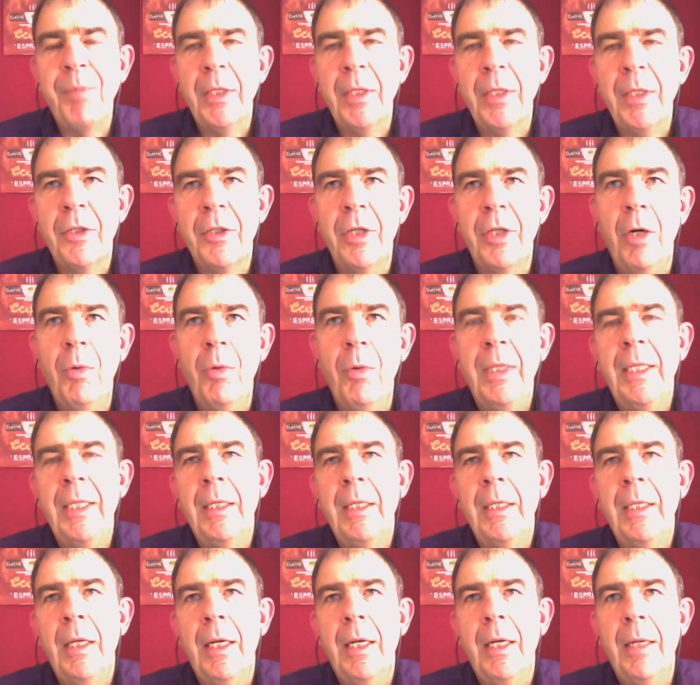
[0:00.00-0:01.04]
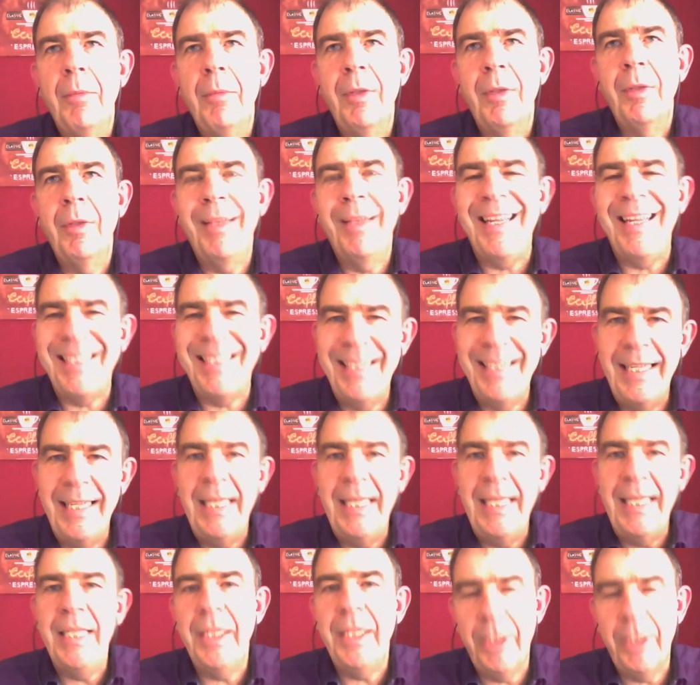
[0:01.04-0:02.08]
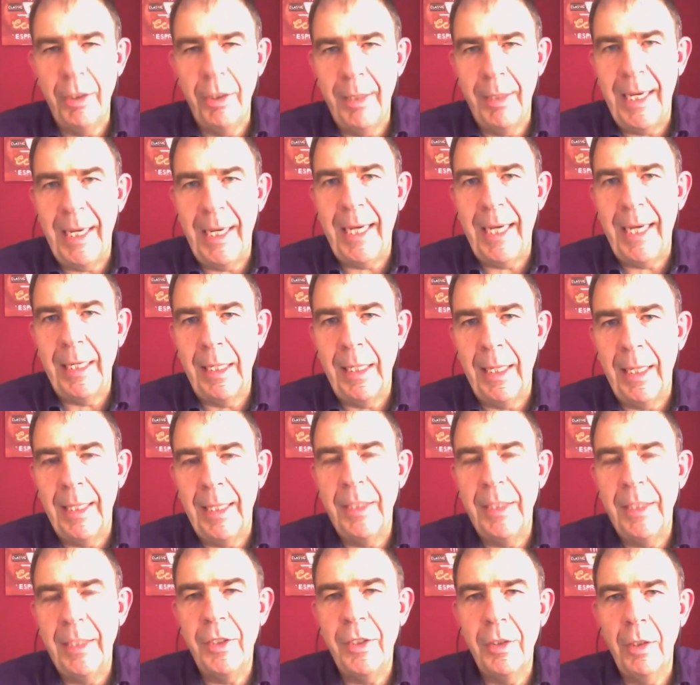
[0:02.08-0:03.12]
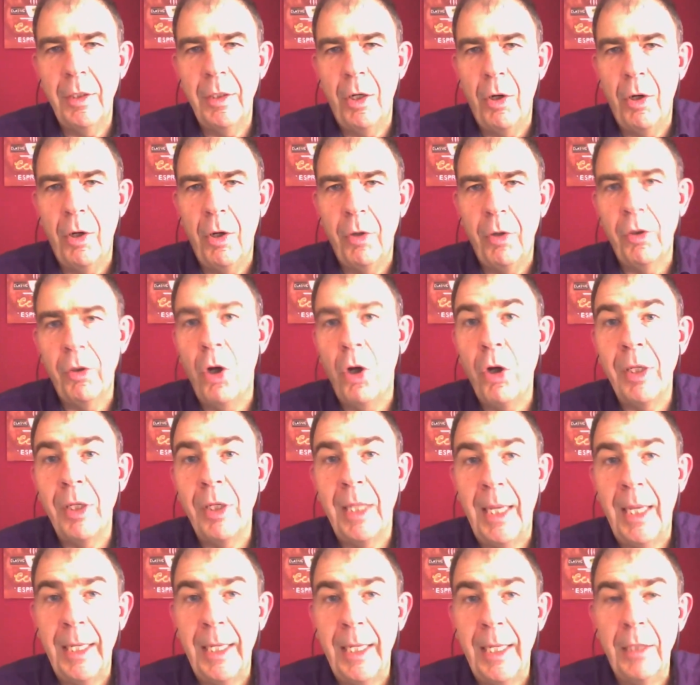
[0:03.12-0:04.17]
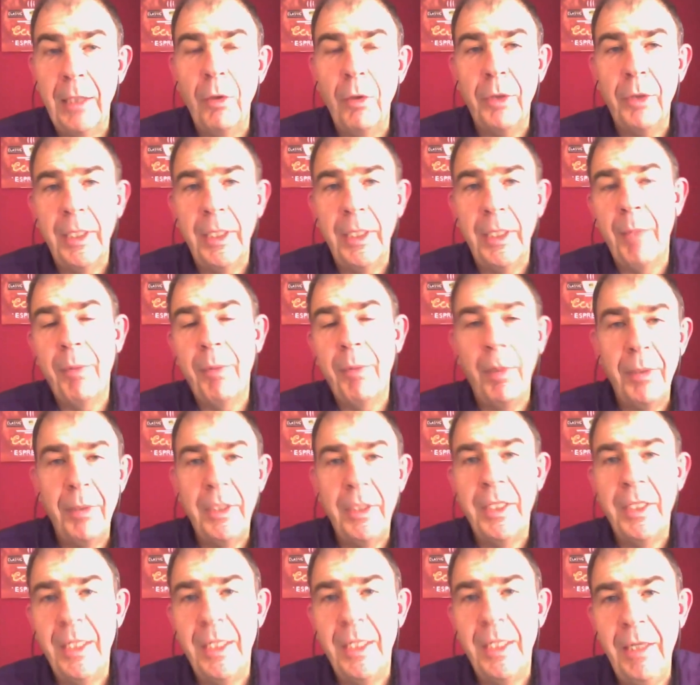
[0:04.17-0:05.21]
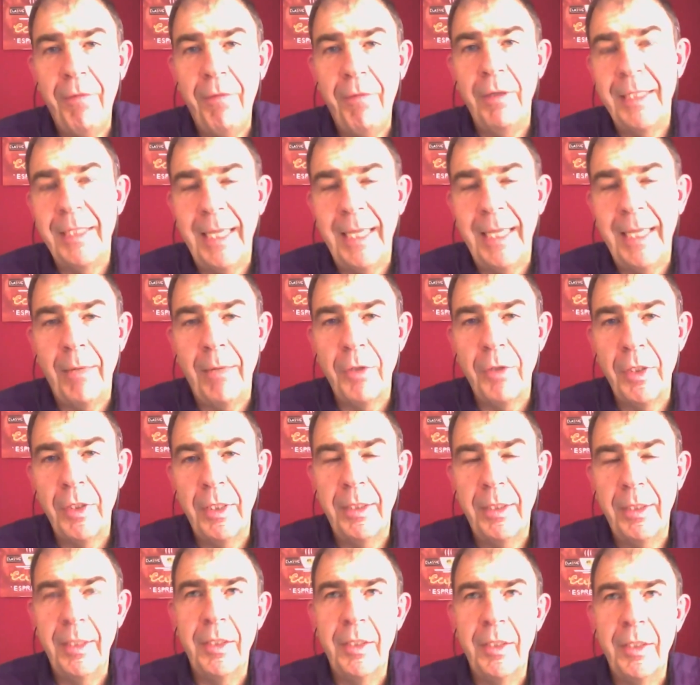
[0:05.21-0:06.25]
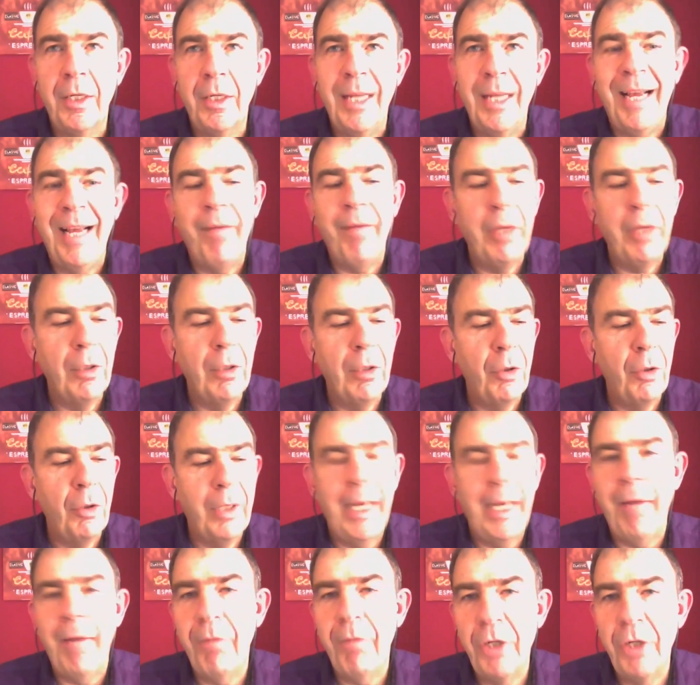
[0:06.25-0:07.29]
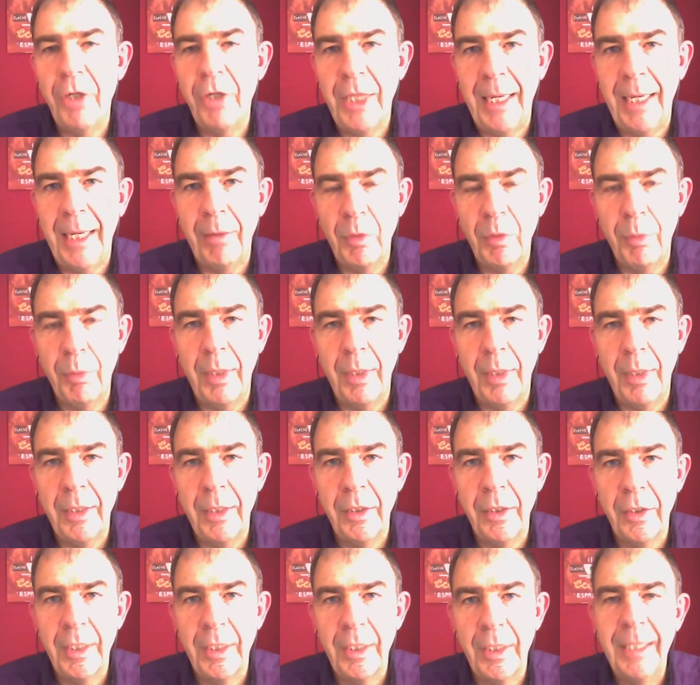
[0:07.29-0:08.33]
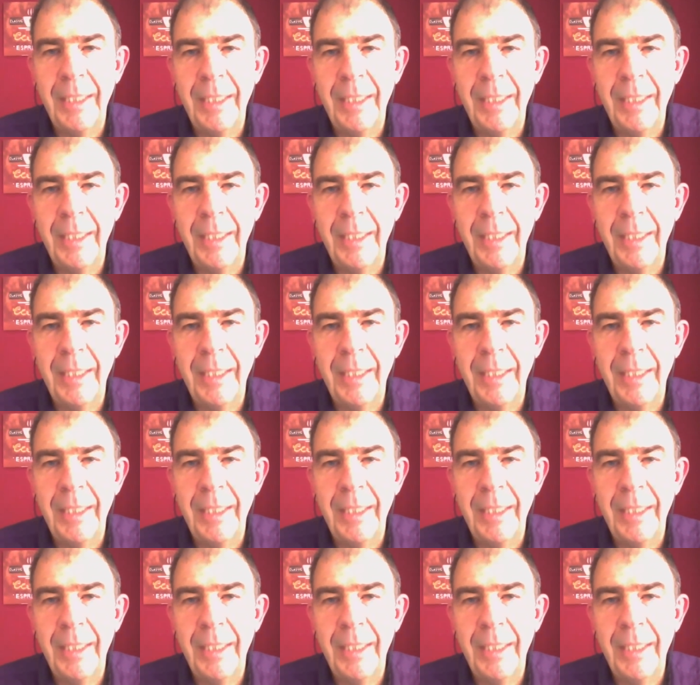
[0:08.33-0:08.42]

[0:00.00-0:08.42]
So that's easy to analyse online, looking at properties in different towns and cities and having a look at average house prices.